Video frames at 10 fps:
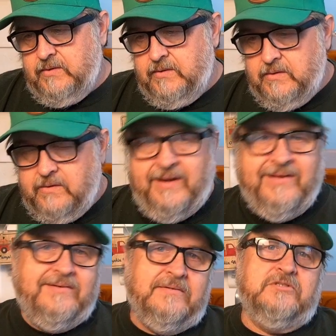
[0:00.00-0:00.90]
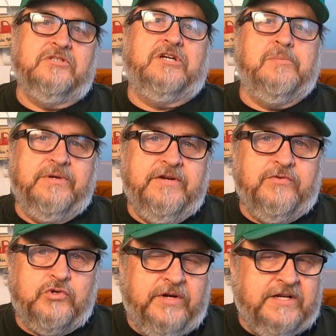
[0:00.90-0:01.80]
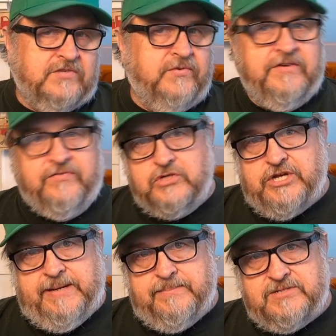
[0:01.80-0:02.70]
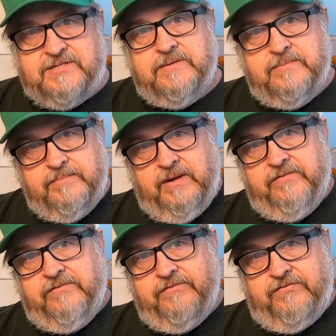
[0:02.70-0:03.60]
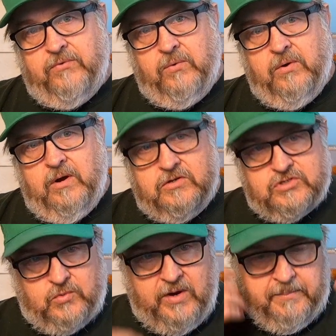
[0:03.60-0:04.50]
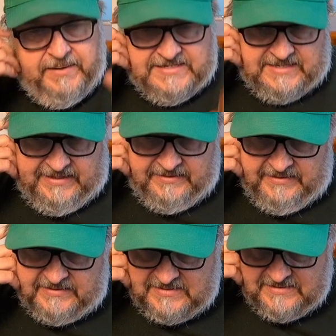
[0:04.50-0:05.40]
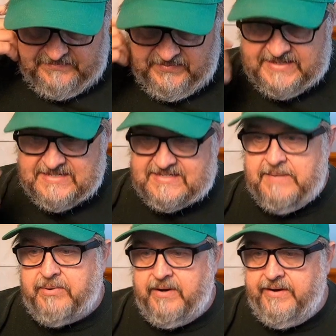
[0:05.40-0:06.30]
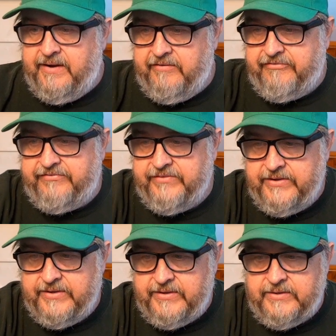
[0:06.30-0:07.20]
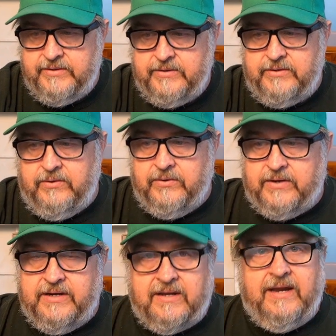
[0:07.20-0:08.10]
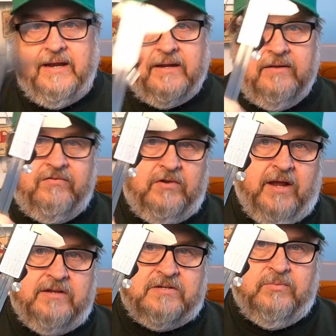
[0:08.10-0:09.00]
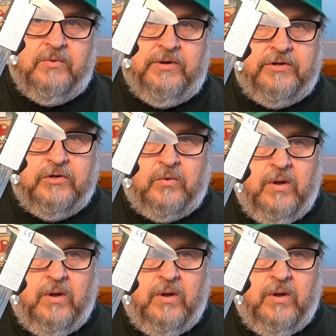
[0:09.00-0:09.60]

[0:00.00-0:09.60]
Well, there's a couple of different tricks for different shapes, but for a square piece like this, it's simple enough. You can take, if you got some really good quality